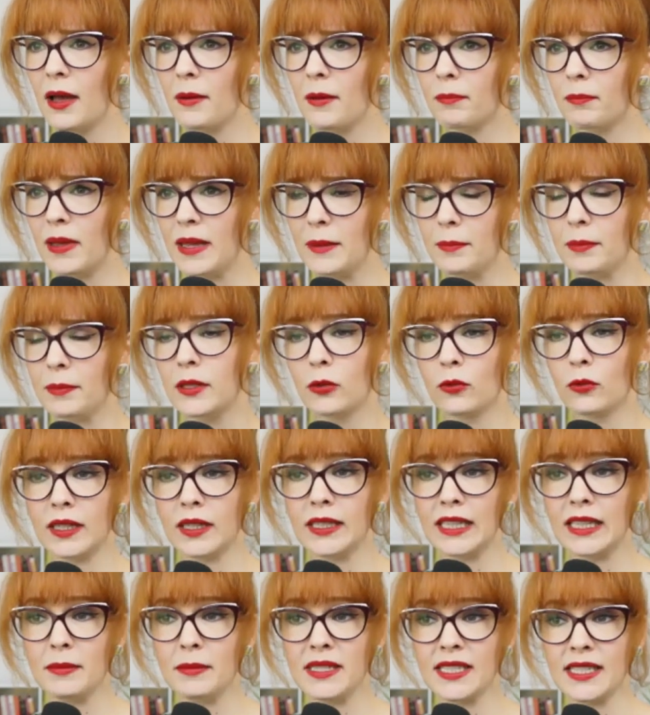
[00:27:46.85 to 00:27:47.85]
people are
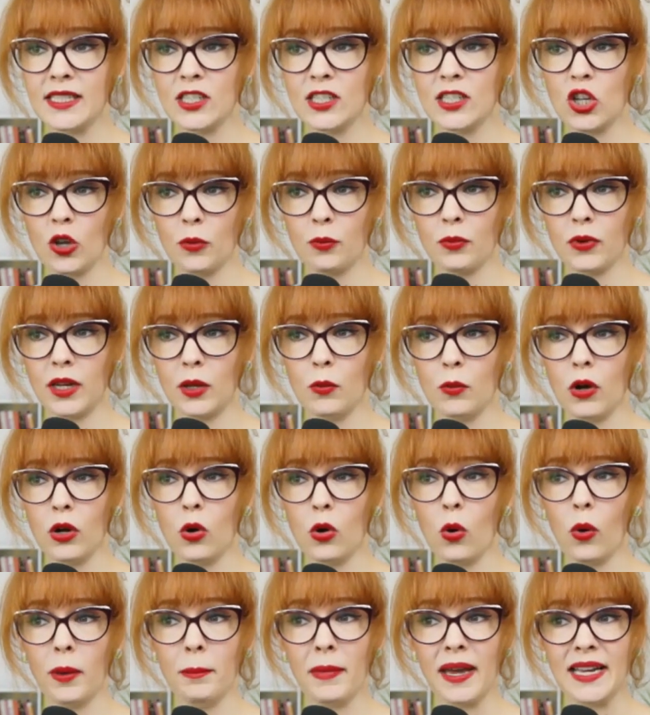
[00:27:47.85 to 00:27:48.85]
really misinterpreting what
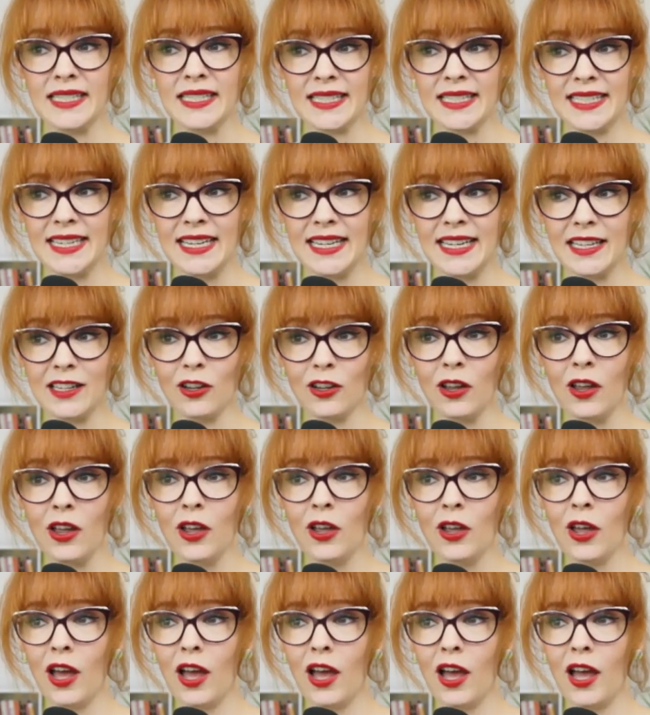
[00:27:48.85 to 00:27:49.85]
Coinbase did.
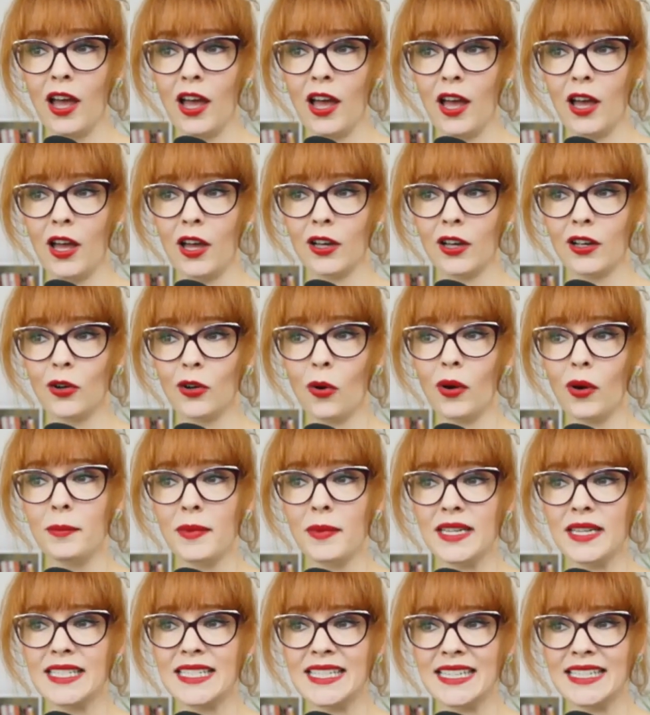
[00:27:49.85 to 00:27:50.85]

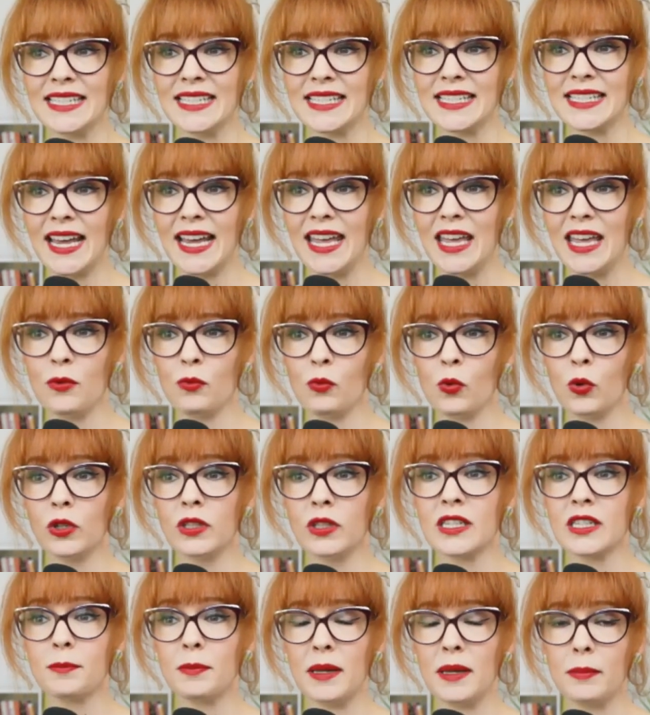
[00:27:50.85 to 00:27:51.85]
Coinbase didn't say it
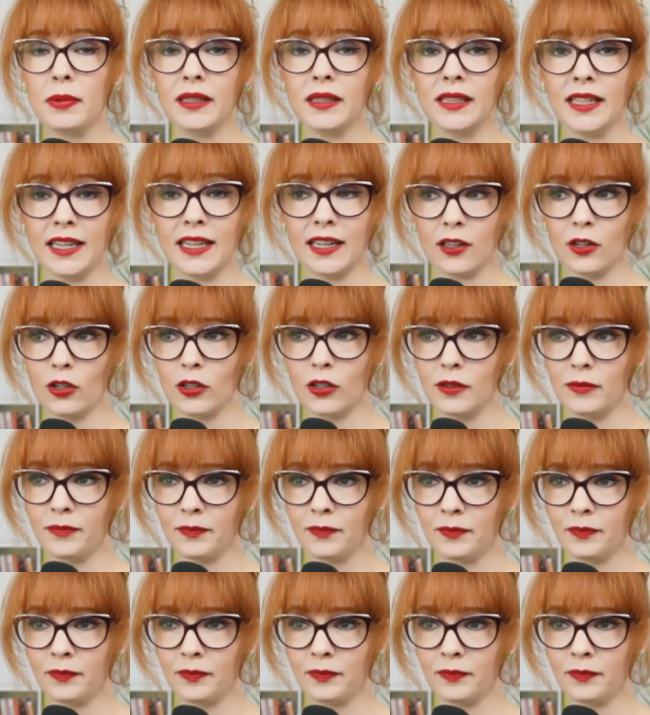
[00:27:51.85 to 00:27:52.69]
wouldn't be political.